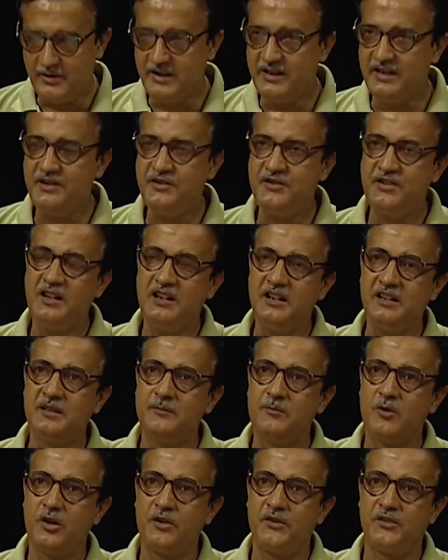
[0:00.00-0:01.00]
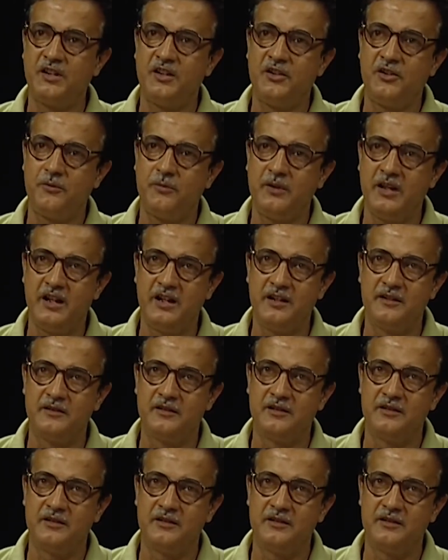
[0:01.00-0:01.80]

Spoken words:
Initially, the Boxers were